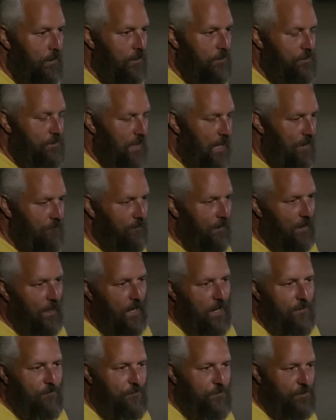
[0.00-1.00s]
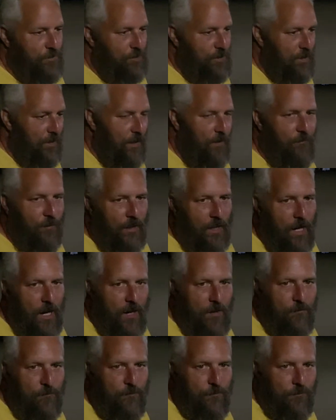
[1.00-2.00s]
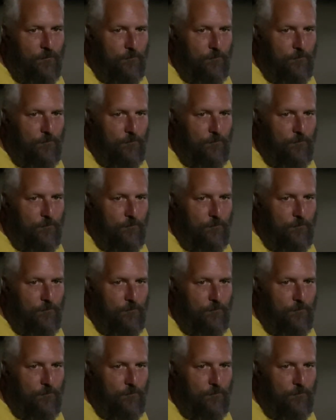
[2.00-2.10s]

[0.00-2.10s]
You should have a life. You should live a life.